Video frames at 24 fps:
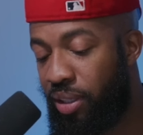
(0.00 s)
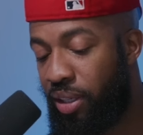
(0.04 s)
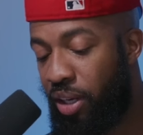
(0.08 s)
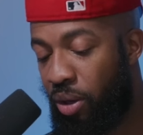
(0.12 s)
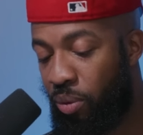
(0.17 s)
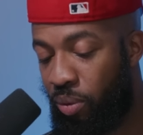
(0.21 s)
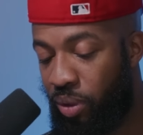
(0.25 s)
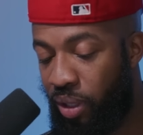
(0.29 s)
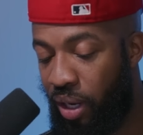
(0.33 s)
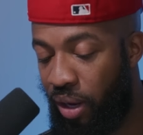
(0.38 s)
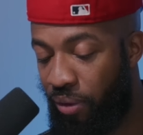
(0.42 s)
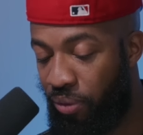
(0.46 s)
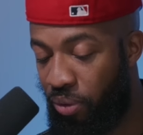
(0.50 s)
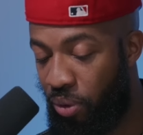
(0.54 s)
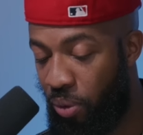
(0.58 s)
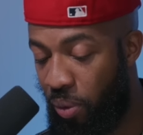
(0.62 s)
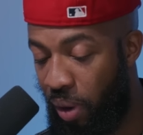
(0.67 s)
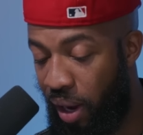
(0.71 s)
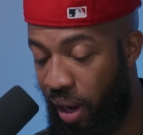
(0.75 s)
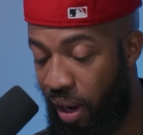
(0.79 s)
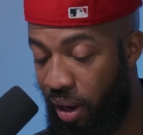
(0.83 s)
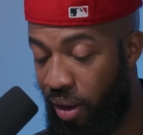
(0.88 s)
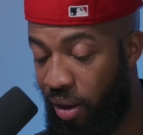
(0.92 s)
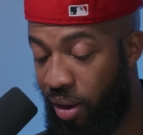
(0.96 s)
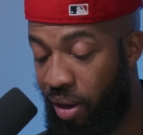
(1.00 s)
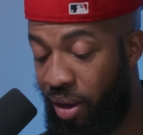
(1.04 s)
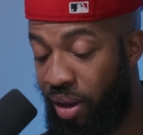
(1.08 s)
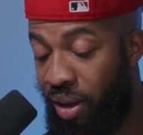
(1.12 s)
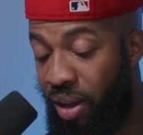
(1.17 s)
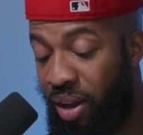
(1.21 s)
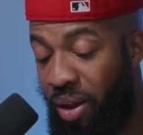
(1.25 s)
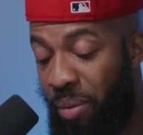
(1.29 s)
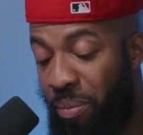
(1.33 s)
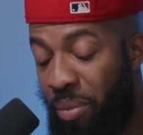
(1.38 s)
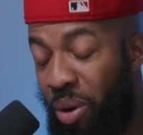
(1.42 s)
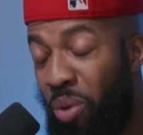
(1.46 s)
he dealt with that for a while.
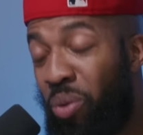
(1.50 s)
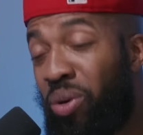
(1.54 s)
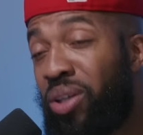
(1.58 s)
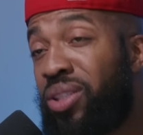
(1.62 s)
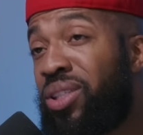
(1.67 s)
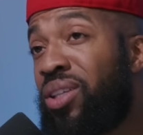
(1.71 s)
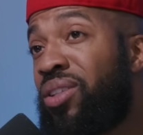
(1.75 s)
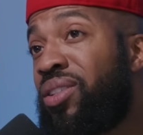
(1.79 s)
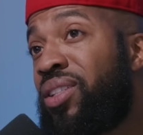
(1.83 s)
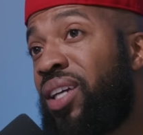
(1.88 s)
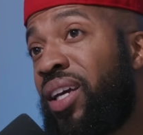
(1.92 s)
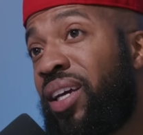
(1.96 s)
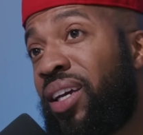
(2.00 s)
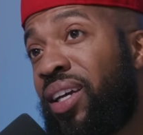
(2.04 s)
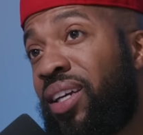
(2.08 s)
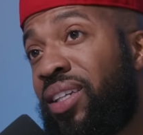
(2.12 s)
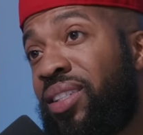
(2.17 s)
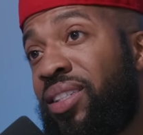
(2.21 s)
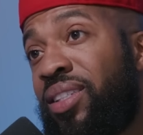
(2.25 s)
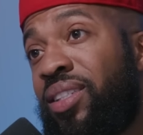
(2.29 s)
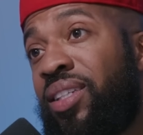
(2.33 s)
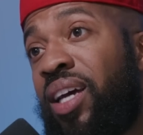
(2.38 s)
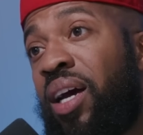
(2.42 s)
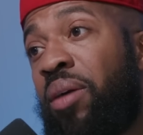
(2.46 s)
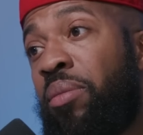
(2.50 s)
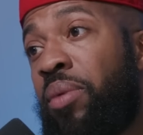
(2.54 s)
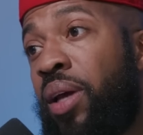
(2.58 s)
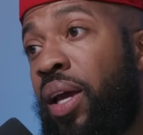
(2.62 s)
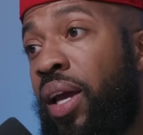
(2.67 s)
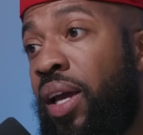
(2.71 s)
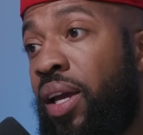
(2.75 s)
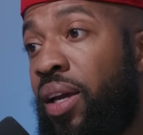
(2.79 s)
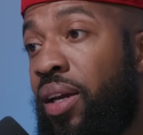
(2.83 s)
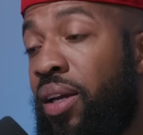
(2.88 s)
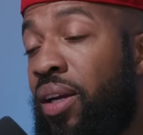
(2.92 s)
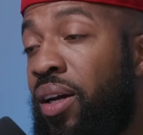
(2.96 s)
Man, what's your take? Is it time to
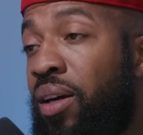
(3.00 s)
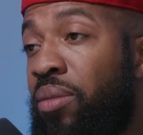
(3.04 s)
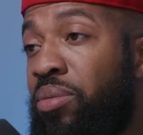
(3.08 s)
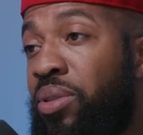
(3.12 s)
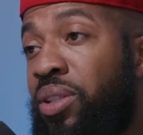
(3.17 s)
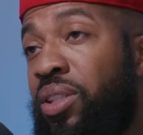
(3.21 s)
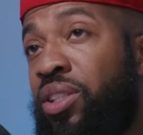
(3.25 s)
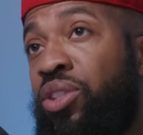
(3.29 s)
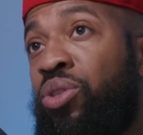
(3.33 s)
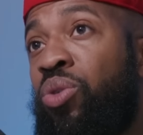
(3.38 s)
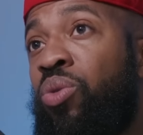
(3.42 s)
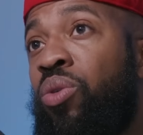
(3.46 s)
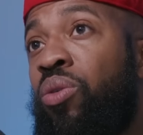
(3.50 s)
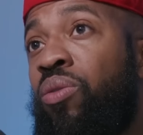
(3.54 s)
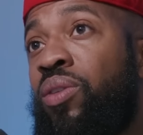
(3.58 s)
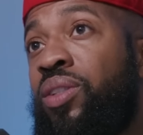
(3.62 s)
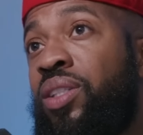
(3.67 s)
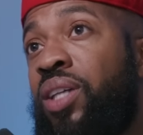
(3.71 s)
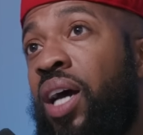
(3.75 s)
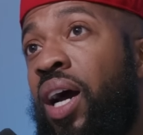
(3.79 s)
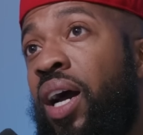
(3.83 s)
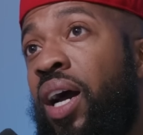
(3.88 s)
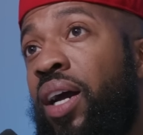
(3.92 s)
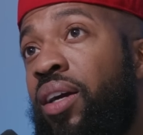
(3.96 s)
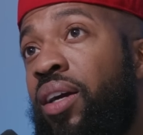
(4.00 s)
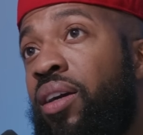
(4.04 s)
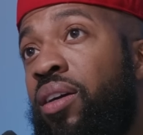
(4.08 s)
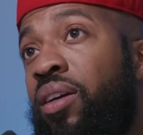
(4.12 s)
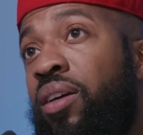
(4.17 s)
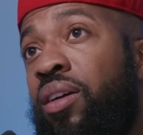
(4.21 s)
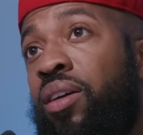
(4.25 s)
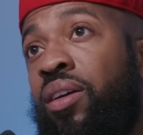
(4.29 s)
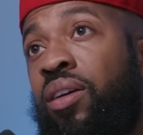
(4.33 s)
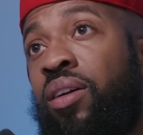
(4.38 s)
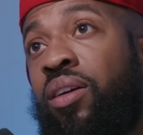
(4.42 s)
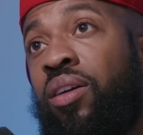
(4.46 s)
hang it up? Should Tua retire?
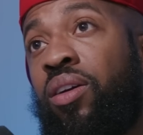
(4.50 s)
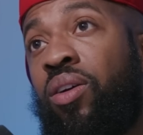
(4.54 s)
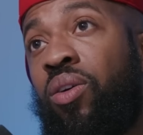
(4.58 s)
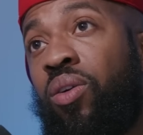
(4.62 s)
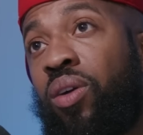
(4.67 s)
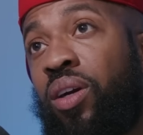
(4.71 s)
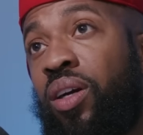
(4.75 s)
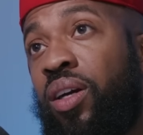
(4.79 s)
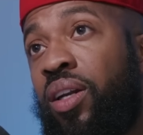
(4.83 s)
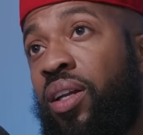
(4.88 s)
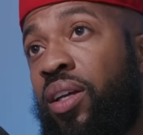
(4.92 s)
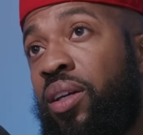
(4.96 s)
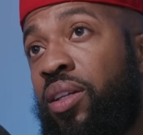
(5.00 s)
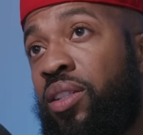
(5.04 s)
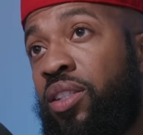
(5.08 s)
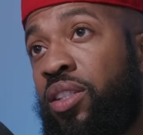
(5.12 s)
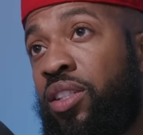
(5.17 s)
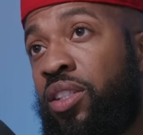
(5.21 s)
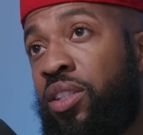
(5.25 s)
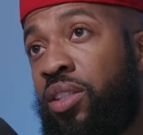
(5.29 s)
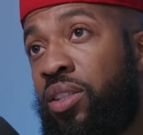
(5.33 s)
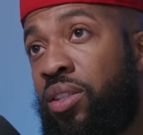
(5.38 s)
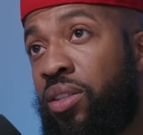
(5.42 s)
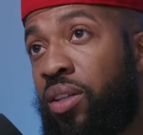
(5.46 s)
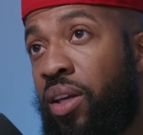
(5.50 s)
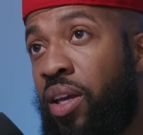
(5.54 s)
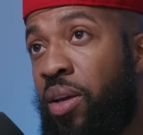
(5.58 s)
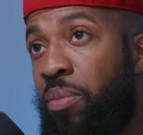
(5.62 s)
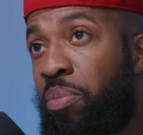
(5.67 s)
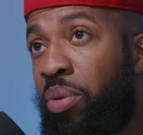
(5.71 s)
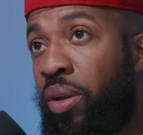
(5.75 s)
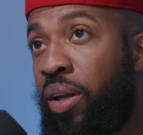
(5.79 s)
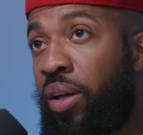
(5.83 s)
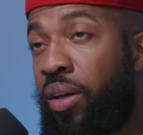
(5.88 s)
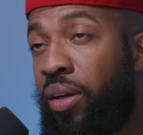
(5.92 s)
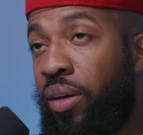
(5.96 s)
Or could he just keep
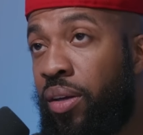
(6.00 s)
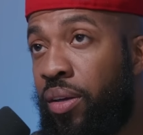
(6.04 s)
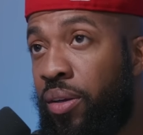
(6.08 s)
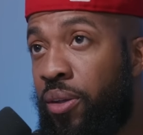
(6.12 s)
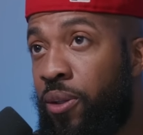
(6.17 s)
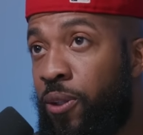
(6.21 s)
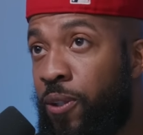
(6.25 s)
playing?